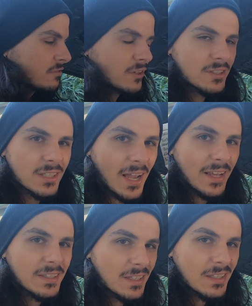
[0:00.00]
I forgot to
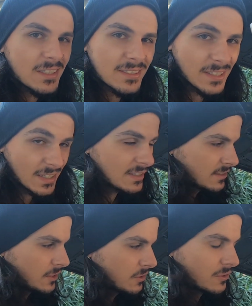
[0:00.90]
add in the list the
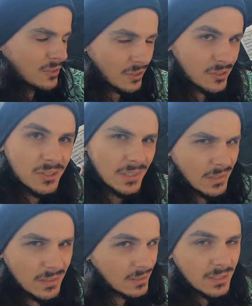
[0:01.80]
ECU. So just
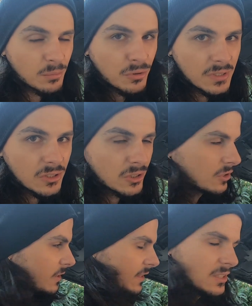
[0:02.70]
a simple NIS
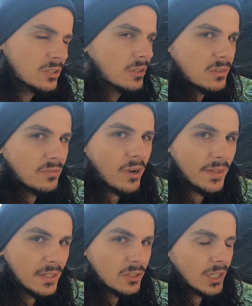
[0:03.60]
tune. A NIS tune's
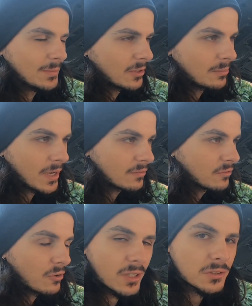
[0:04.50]
fine. They're cheap. They're about
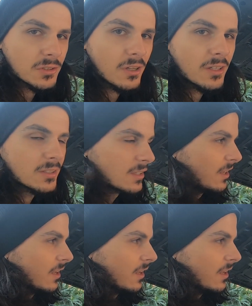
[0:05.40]
$400.